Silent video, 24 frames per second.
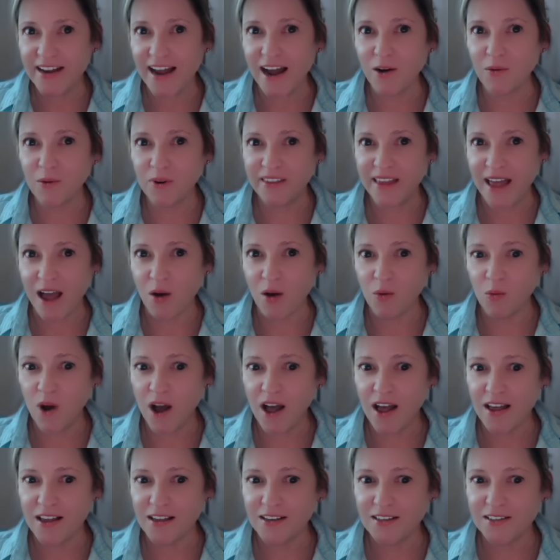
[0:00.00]
out what that
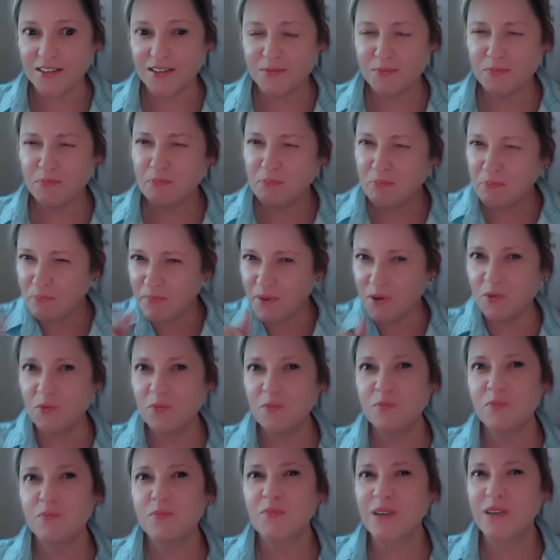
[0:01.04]
was. But
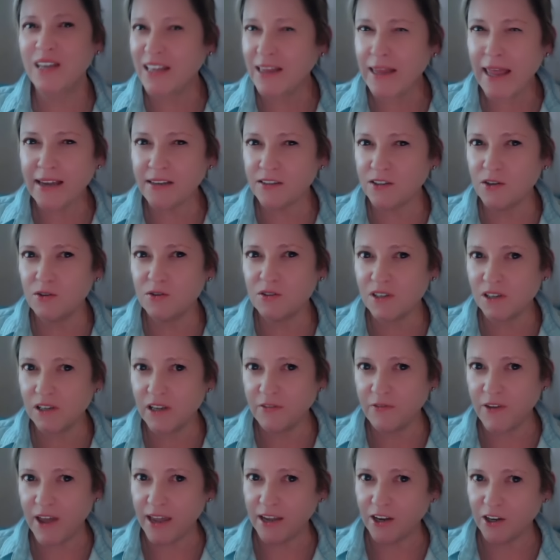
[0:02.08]
he likes those
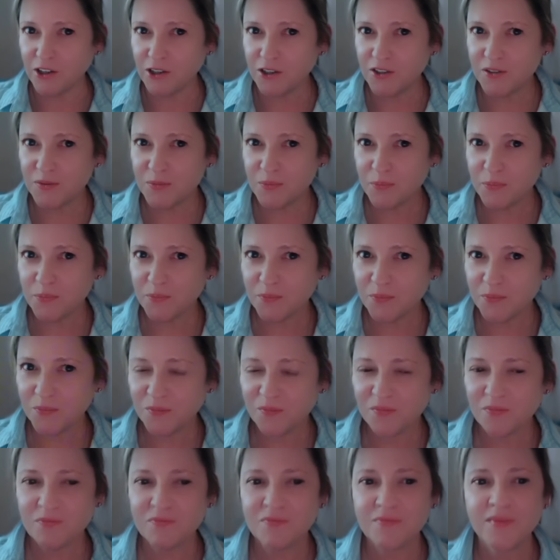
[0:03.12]
cliffhangers.
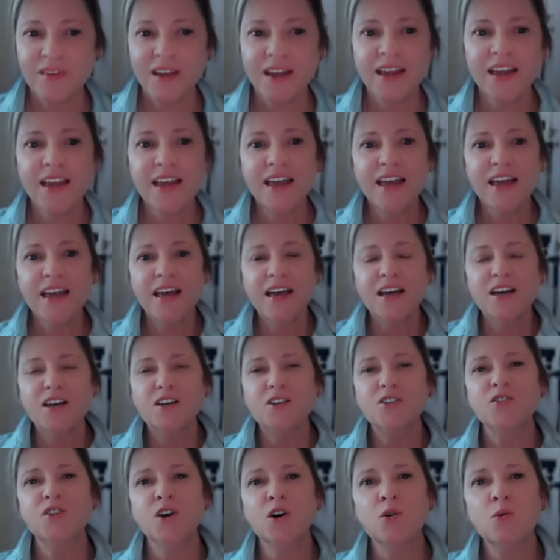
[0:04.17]

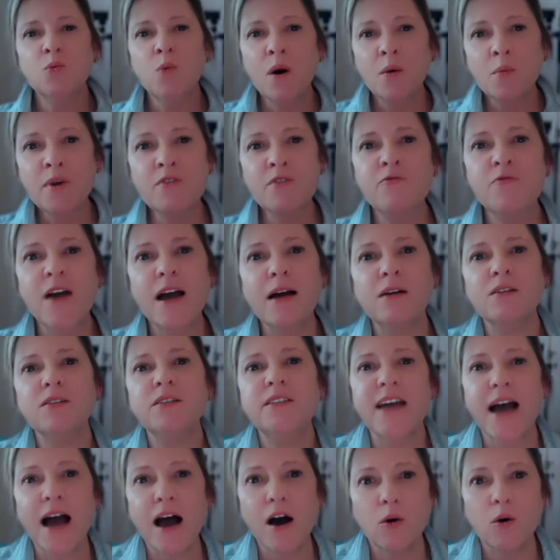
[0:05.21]
So what we found
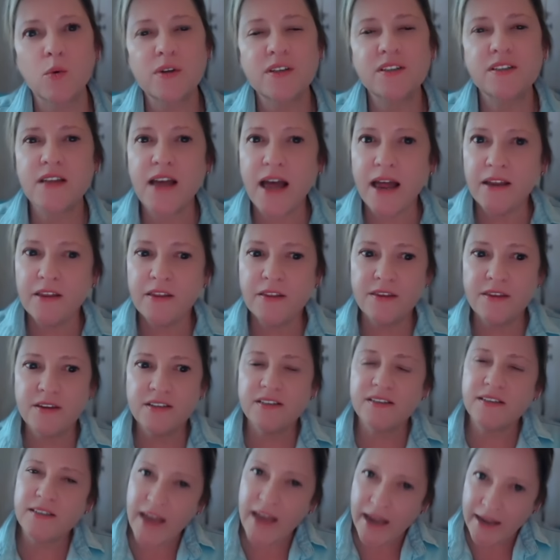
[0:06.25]
out was that the
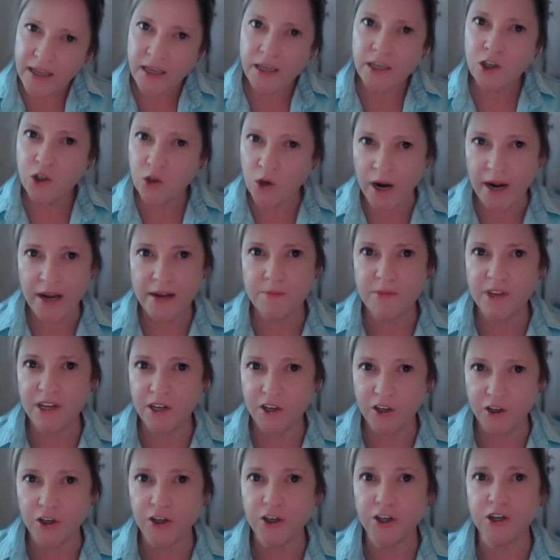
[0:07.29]
second crime that
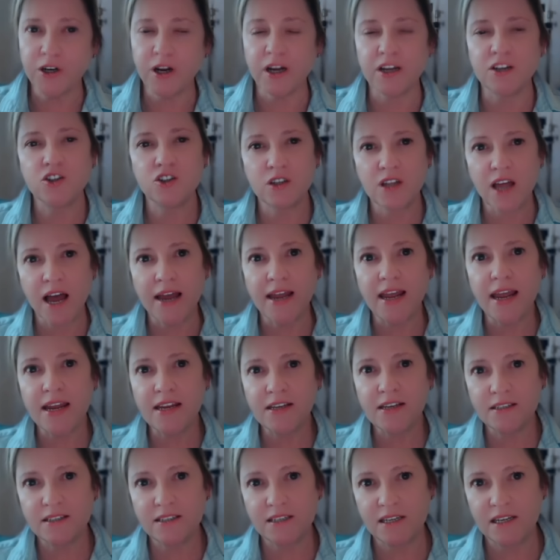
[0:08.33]
occurred on July
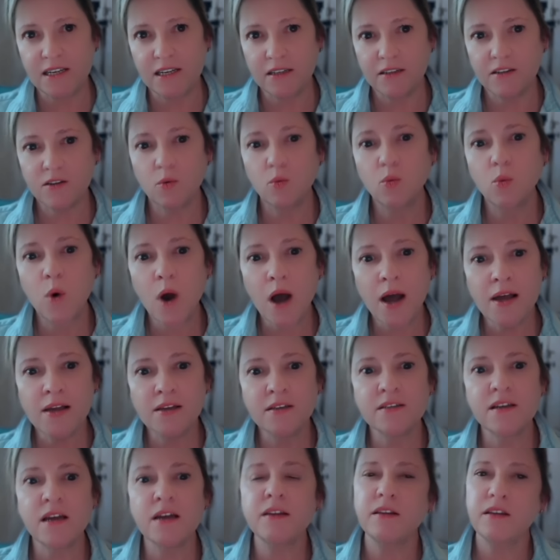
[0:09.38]
18th
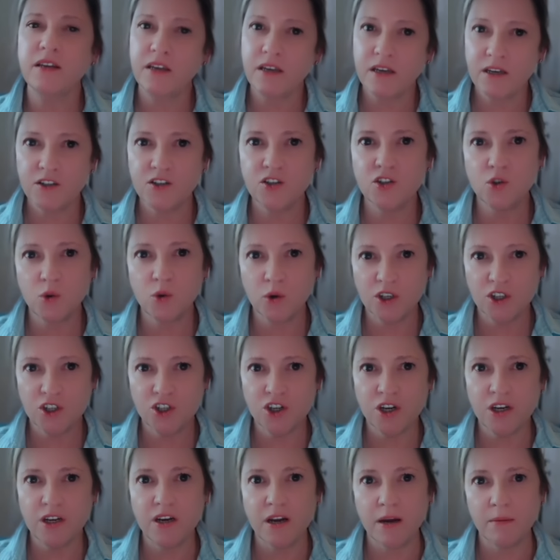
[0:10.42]
was the
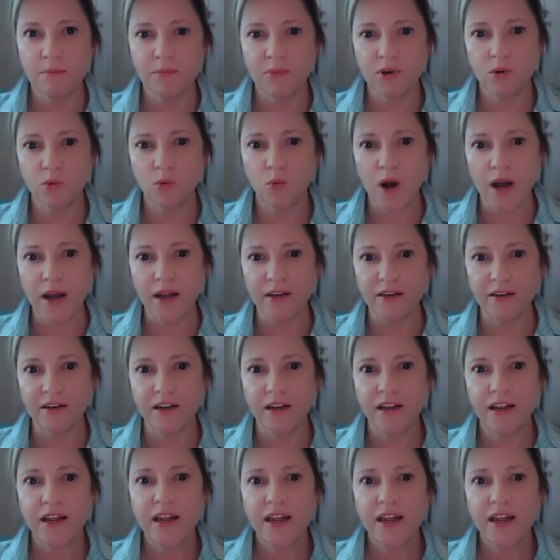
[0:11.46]
extortion number 1.